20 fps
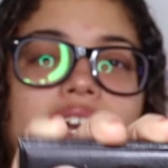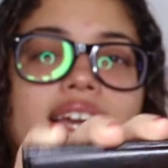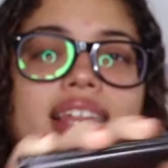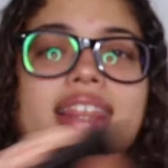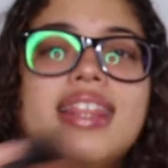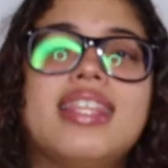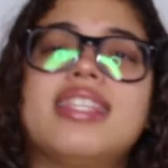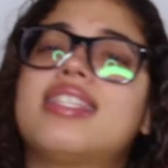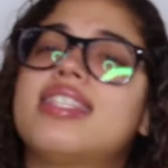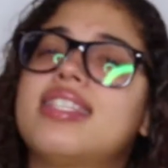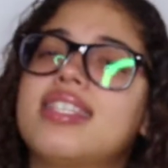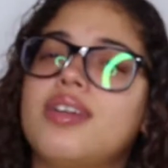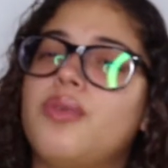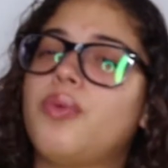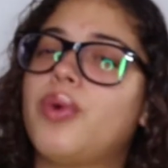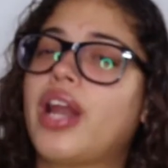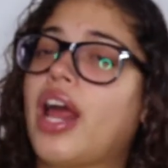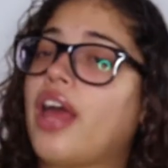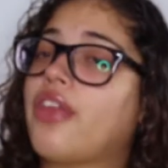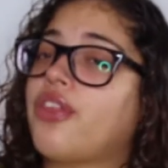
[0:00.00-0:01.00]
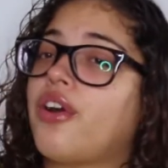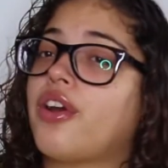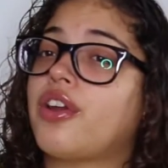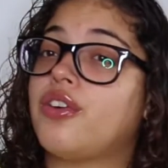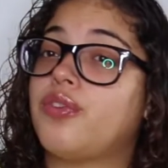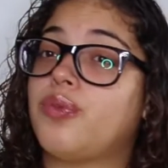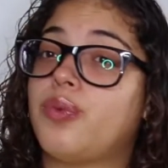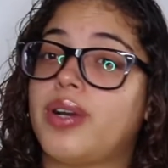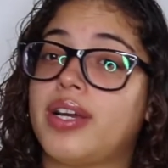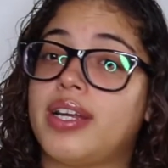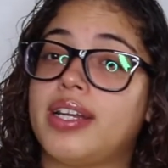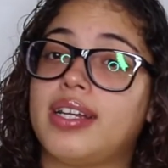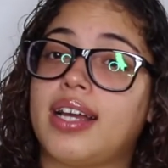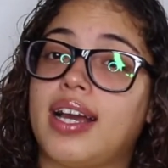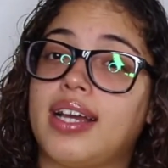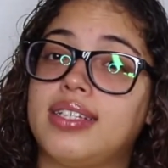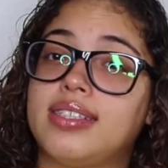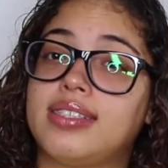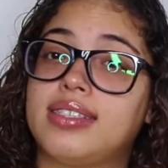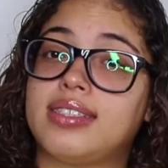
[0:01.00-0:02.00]
This isn't what I thought of when
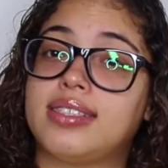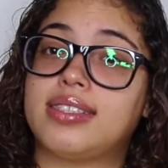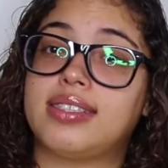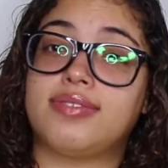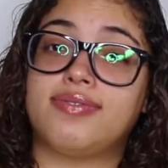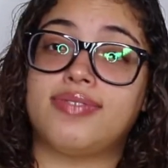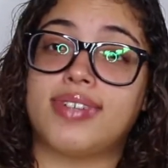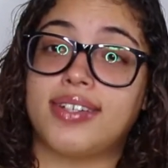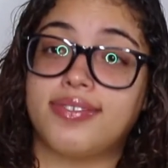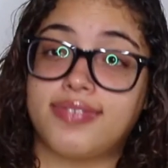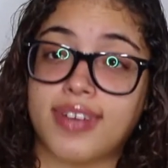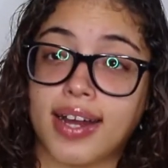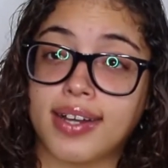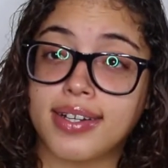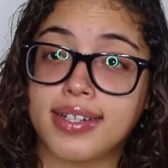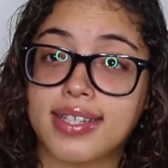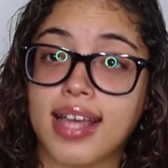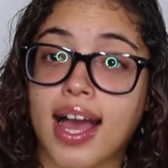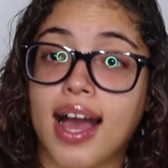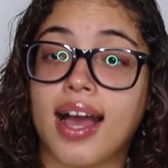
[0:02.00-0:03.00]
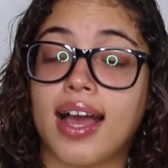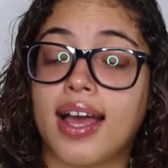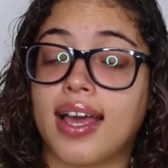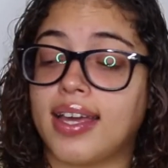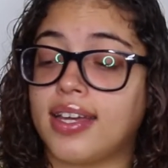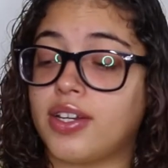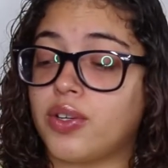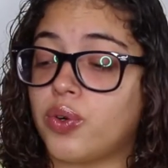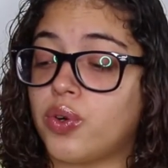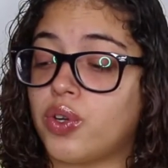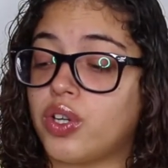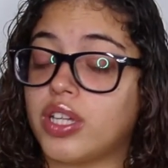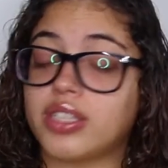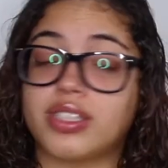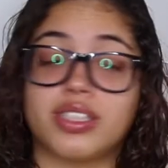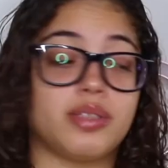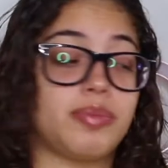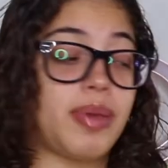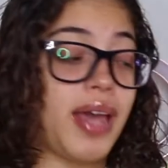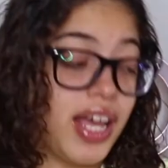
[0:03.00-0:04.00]
I read Fireside or looked
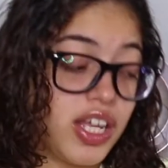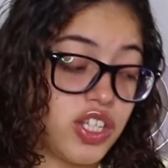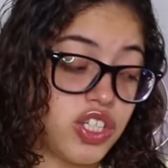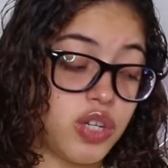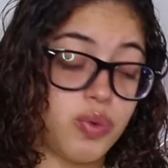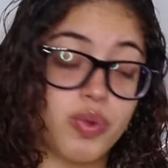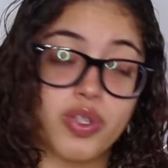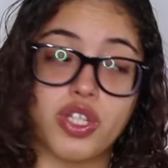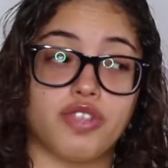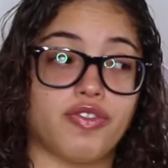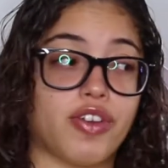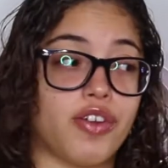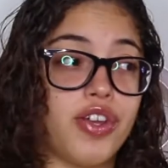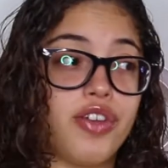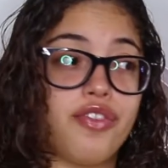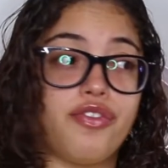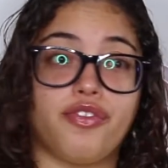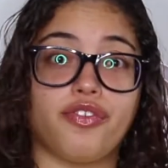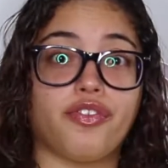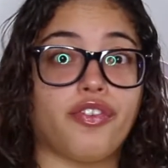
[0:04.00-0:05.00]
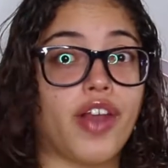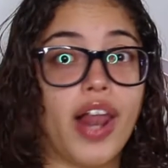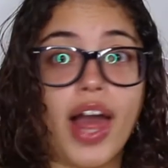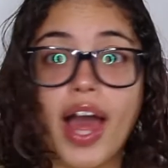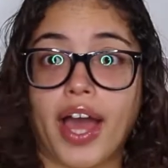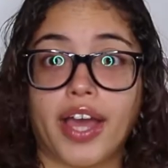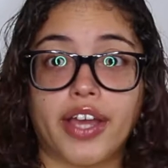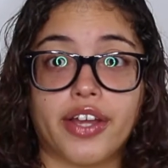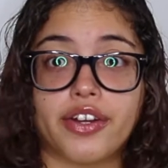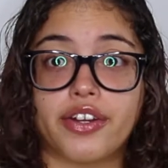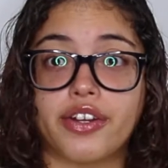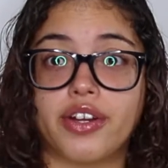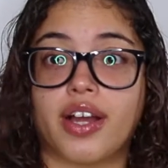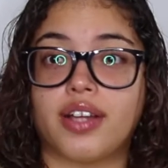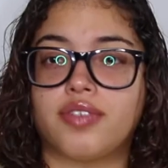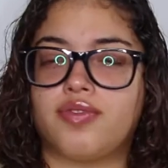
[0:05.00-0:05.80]
at the packaging, which is very fiery